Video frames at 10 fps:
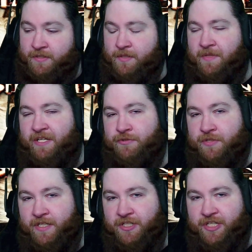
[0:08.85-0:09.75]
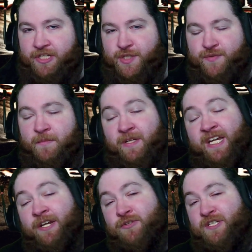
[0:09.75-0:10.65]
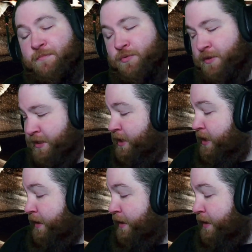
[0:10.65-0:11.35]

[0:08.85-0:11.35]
Some interesting changes from a mechanical standpoint.